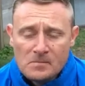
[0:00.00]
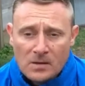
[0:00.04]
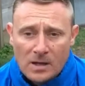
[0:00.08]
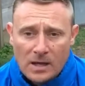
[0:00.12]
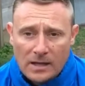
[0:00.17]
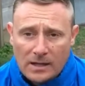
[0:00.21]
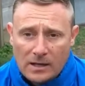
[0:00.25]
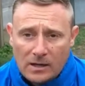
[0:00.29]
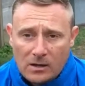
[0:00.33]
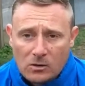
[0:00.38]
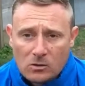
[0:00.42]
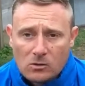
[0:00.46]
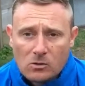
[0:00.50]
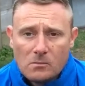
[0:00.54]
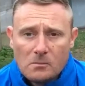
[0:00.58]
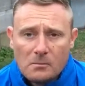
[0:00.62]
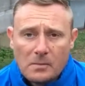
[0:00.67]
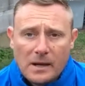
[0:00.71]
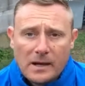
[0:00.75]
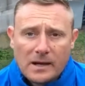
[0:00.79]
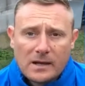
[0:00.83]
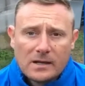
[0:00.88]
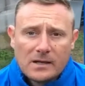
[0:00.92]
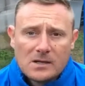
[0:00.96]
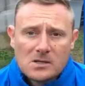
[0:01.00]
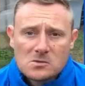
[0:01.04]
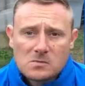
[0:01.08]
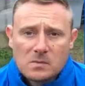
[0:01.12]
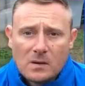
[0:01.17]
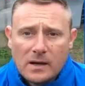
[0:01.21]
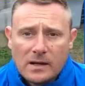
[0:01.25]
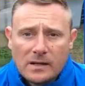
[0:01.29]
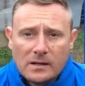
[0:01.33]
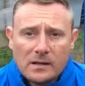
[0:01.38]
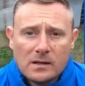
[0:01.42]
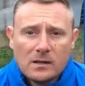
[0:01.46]
then I'll come back and
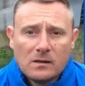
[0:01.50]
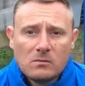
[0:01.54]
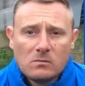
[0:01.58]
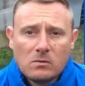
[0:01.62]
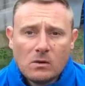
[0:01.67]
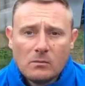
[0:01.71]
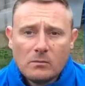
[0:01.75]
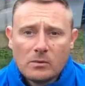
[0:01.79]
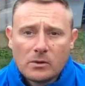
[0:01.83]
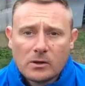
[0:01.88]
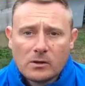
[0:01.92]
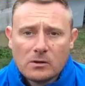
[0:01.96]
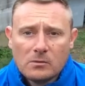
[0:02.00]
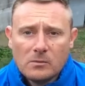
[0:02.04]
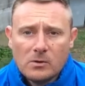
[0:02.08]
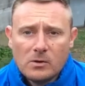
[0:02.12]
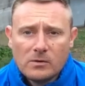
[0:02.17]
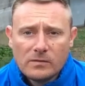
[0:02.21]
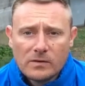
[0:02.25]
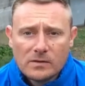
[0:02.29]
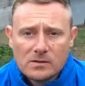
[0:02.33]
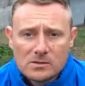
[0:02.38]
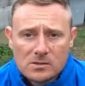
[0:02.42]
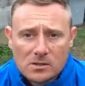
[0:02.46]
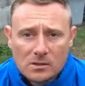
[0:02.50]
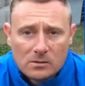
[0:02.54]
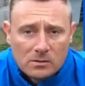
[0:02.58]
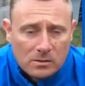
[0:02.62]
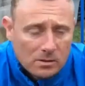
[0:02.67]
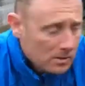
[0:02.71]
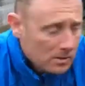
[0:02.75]
explain what we're going to move on to.